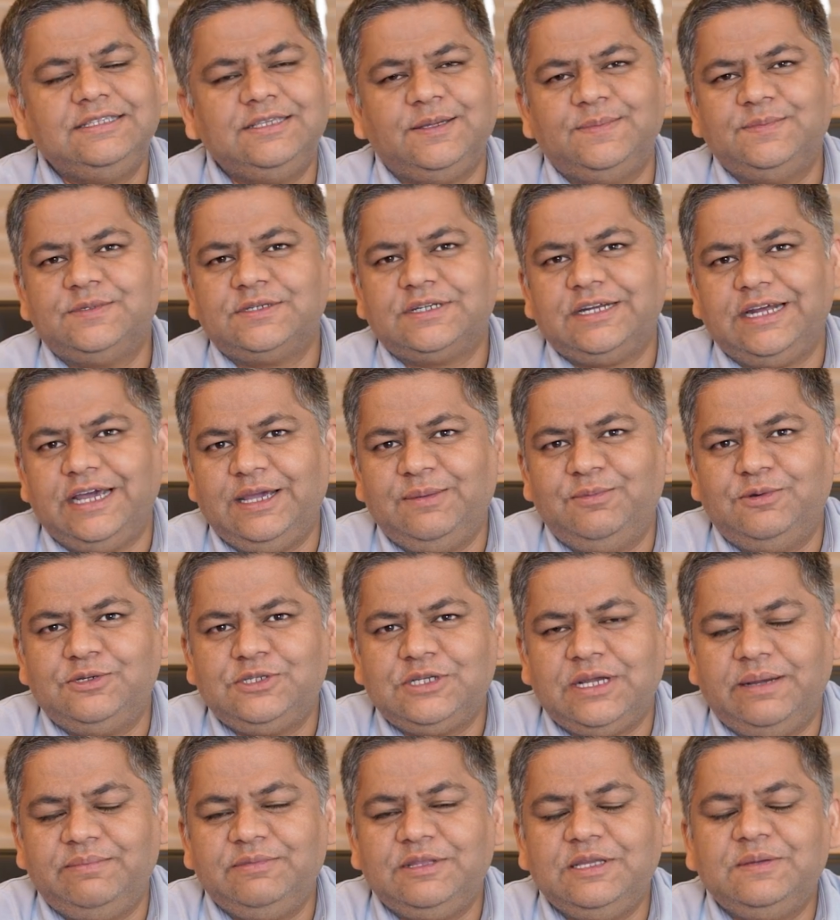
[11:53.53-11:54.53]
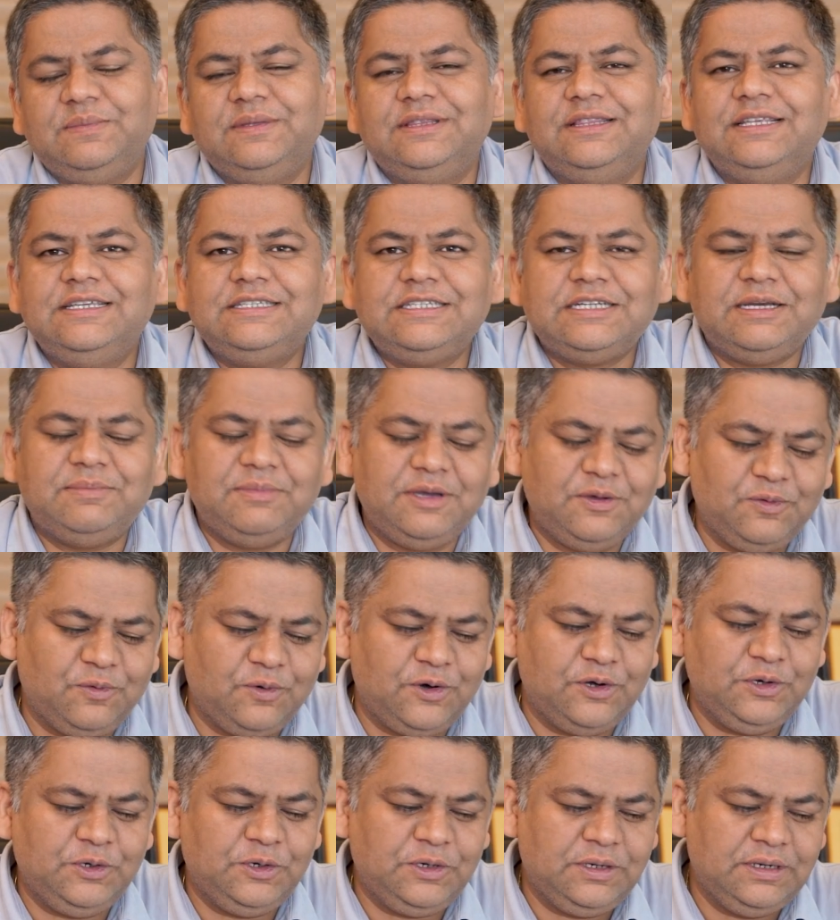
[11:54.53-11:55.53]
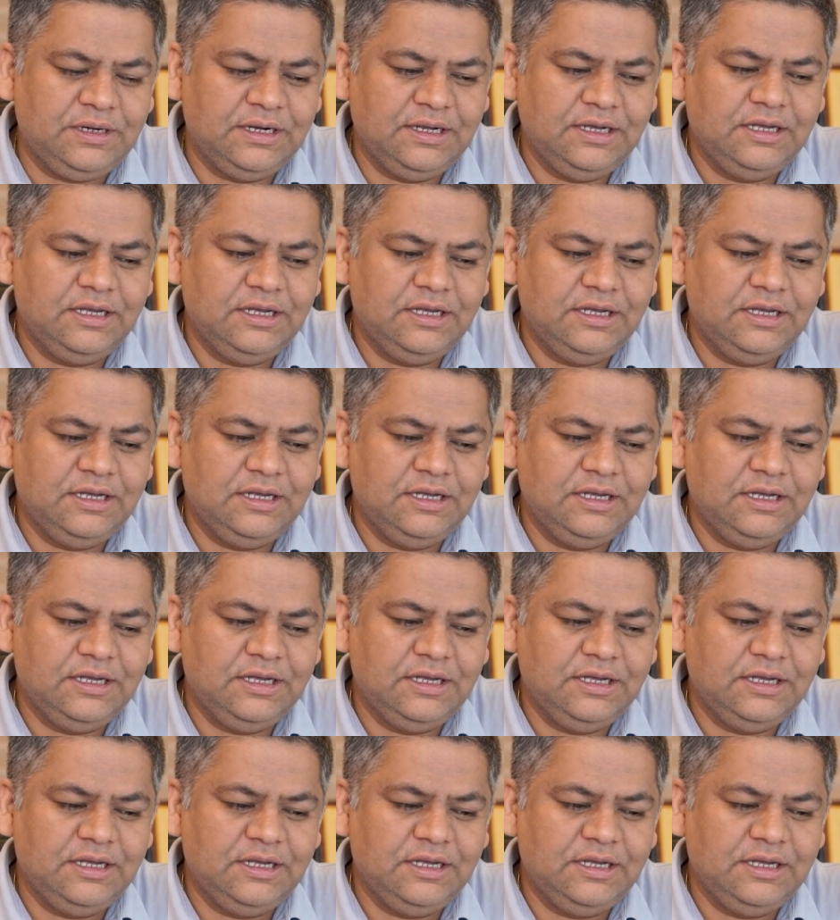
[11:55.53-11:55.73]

subscribe or something, but this time I want